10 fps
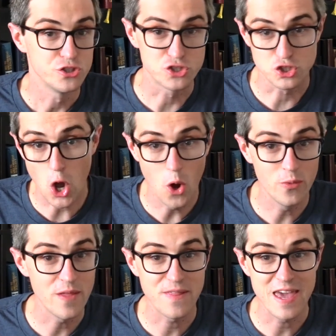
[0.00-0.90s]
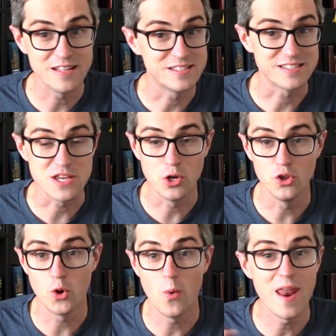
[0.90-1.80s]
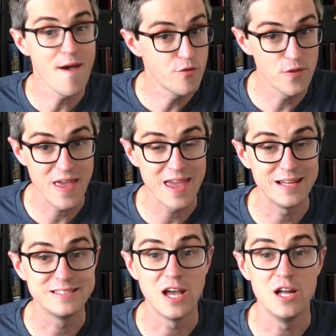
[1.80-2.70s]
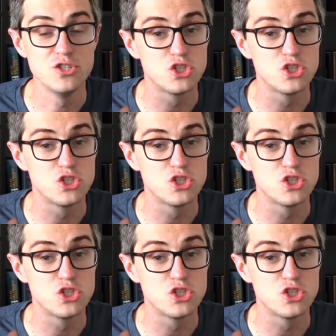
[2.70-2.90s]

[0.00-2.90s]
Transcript: stone that they had sealed or whatever they had done.